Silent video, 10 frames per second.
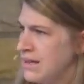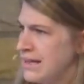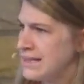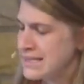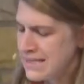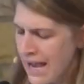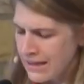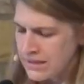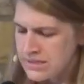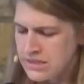In the
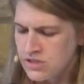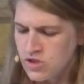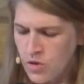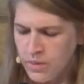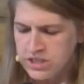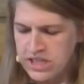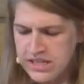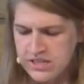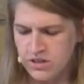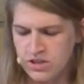silence, it's so much
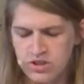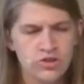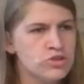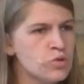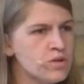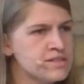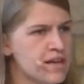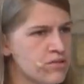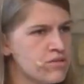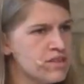easier to turn towards
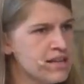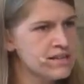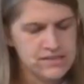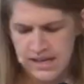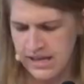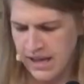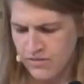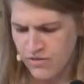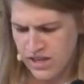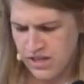other things like
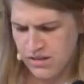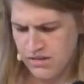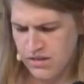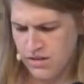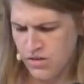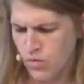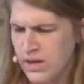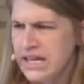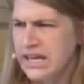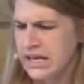envy,
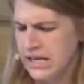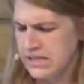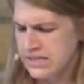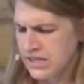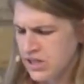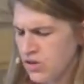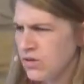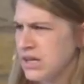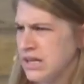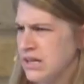greed,
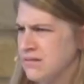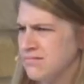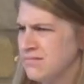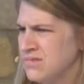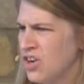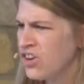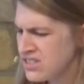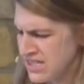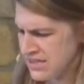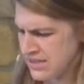insecurity, and
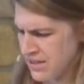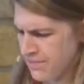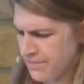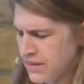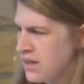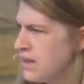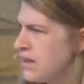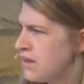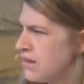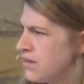narcissism
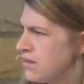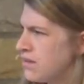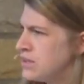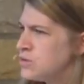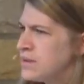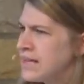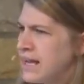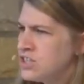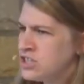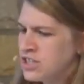than to
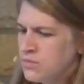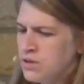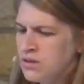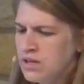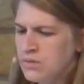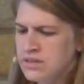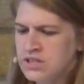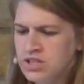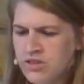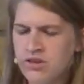engage in community with
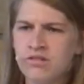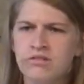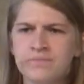each other.